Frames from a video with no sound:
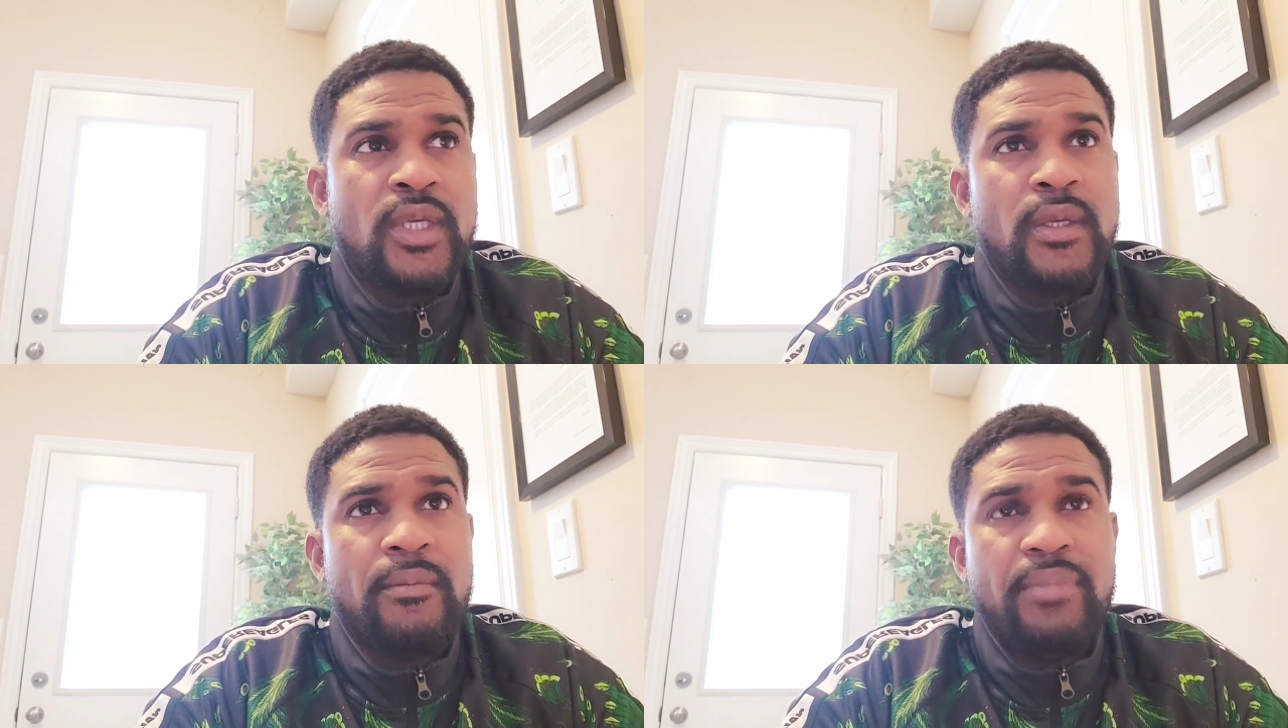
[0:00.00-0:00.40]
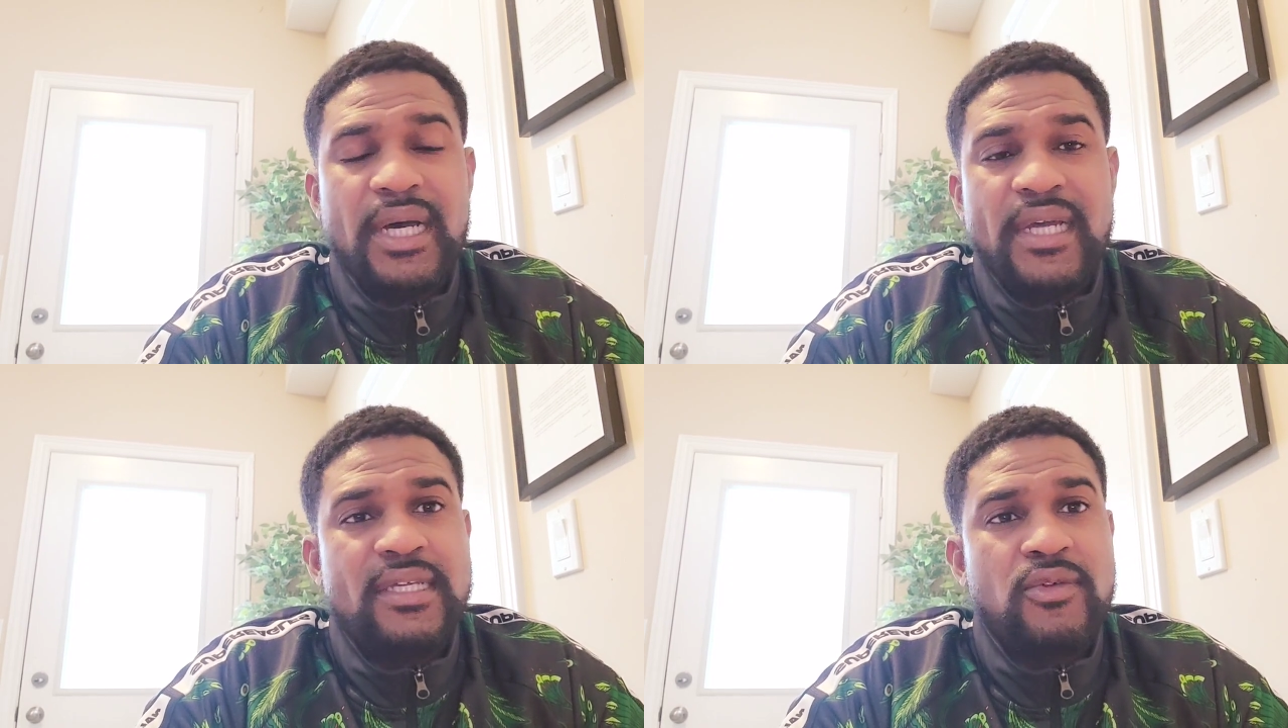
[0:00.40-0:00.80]

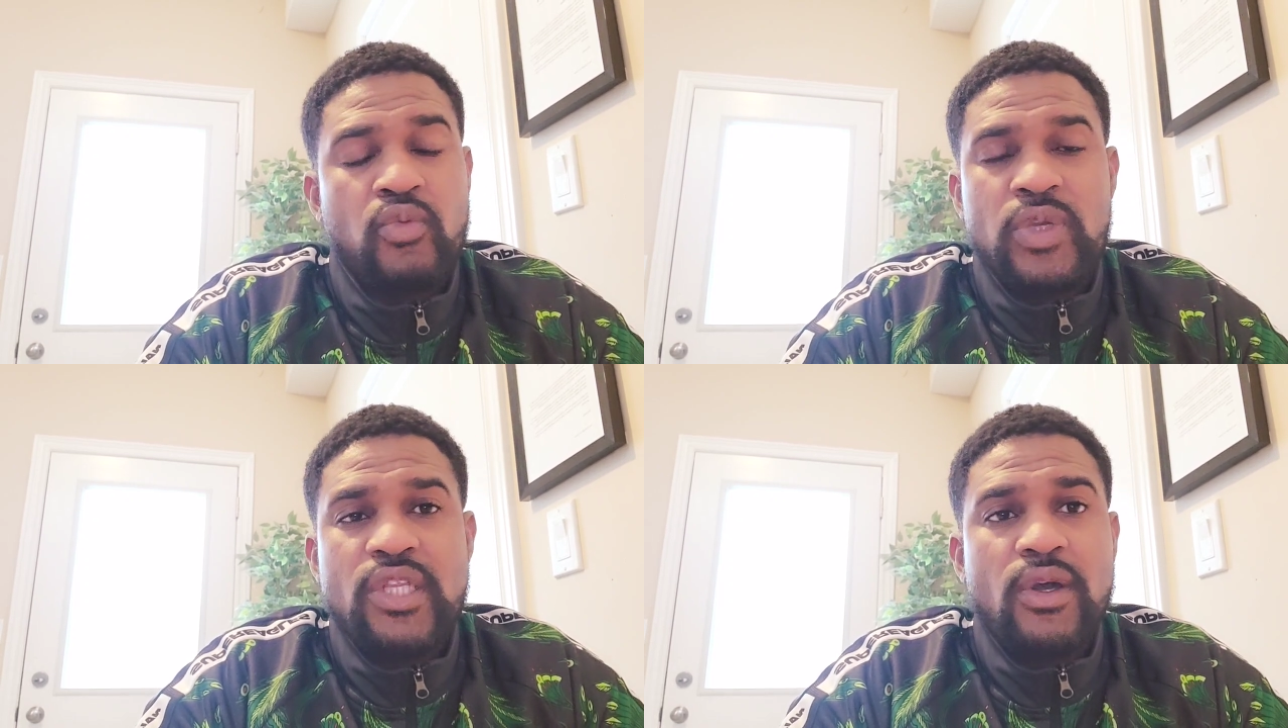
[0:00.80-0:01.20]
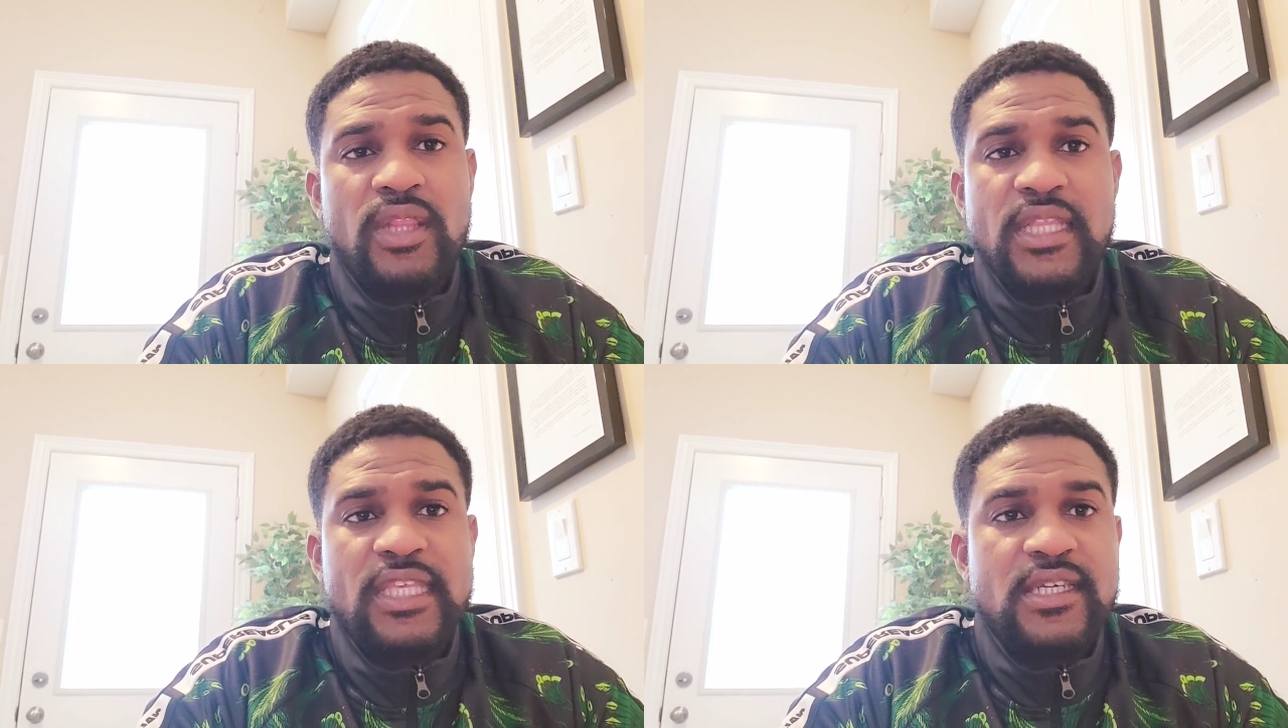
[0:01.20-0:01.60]
but we know
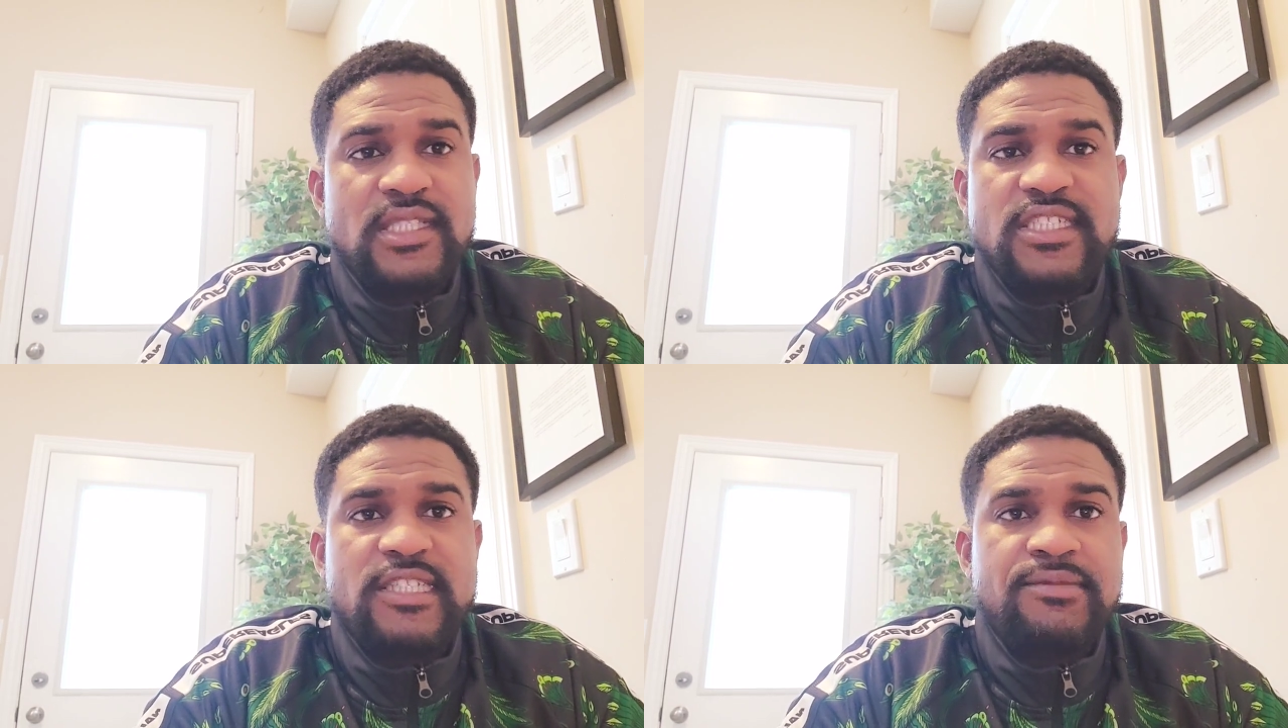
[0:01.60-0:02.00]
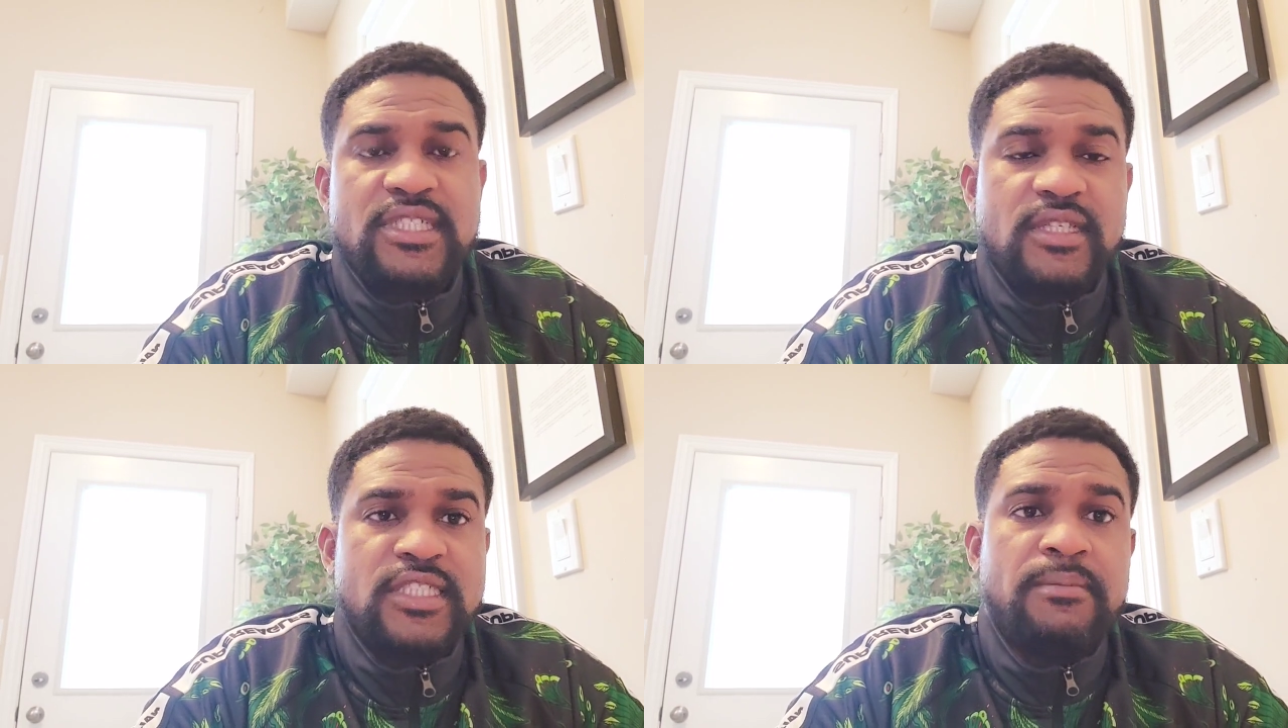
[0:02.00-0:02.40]
La Liga teams.
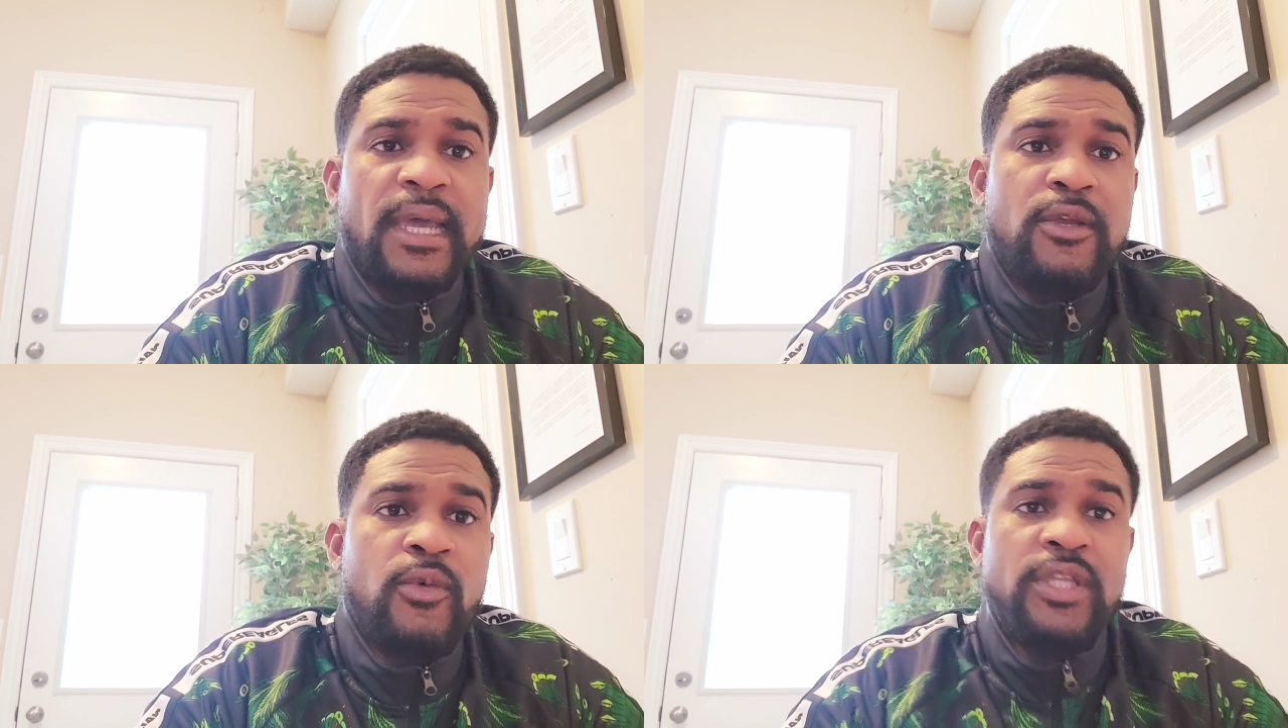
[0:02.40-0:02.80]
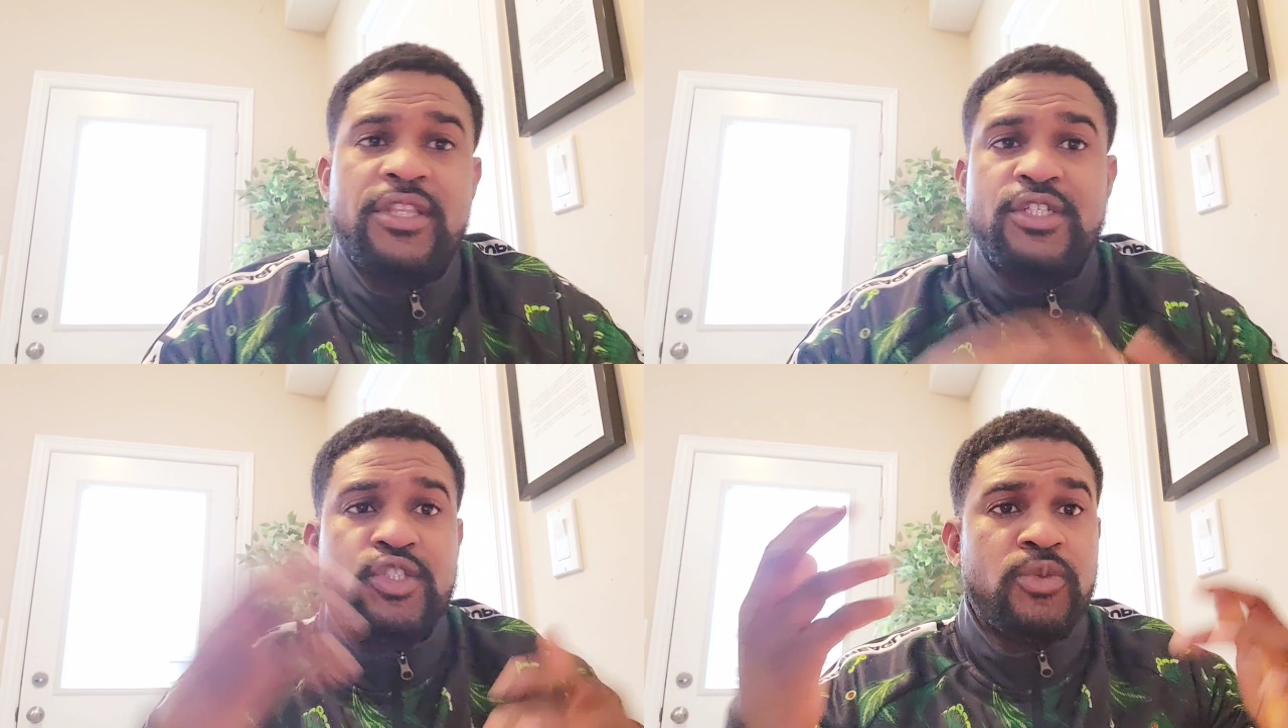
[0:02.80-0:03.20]
It doesn't matter what
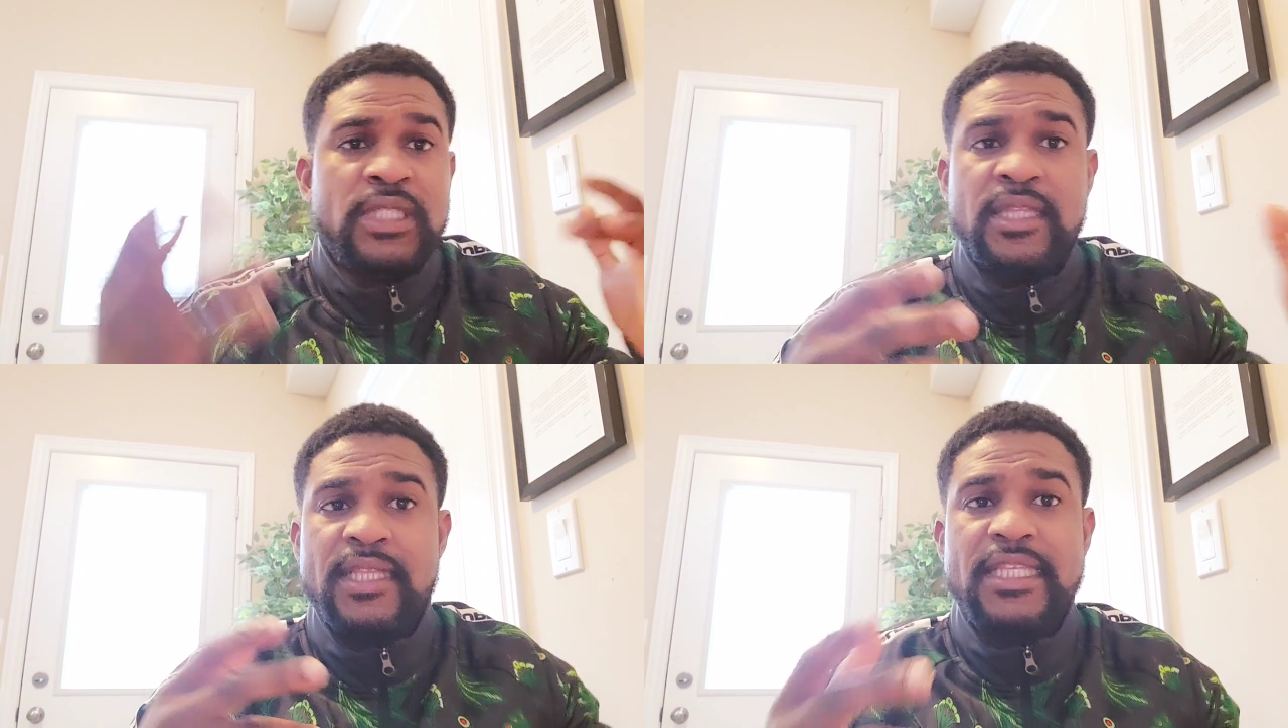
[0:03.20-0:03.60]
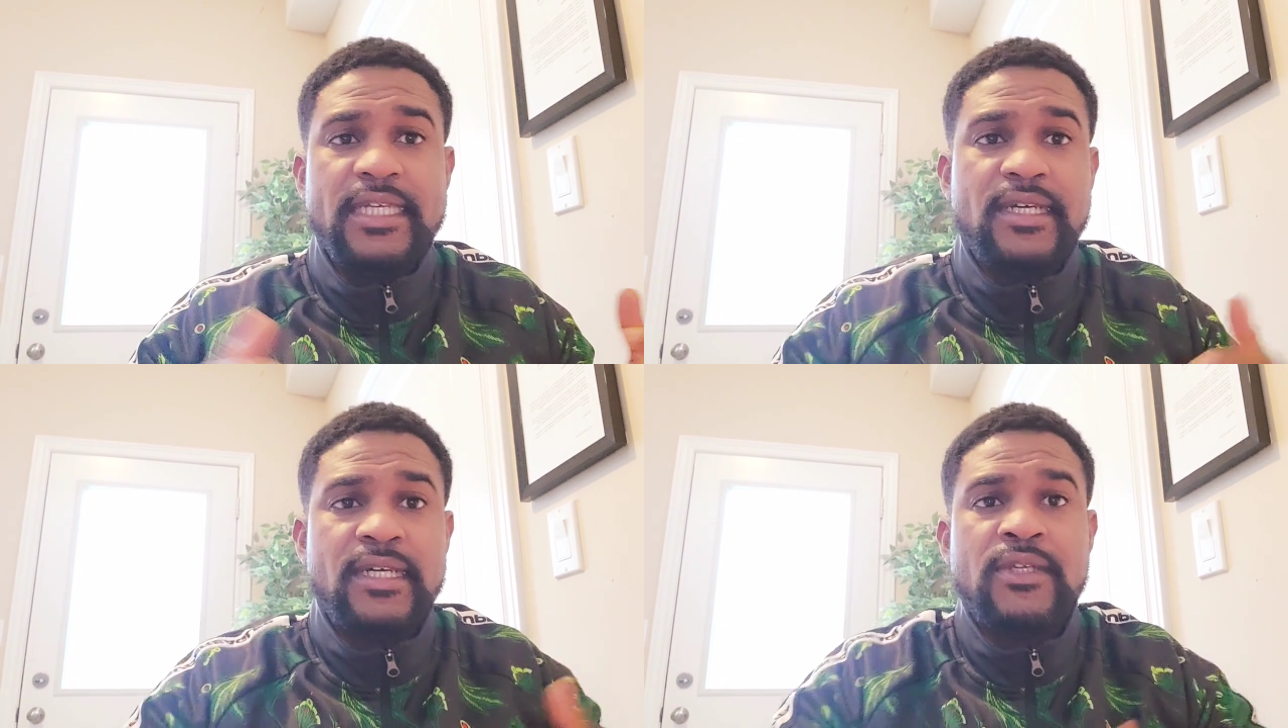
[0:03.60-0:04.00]
they're doing in La
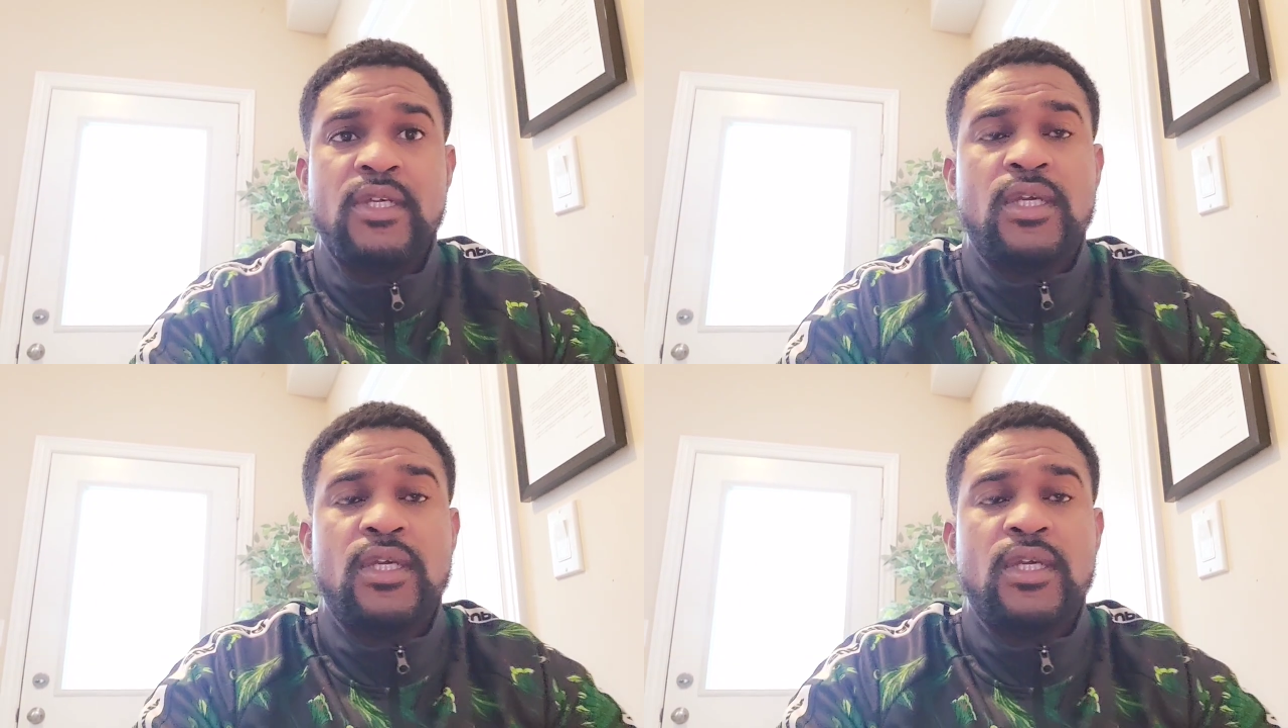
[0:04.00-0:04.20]
Liga.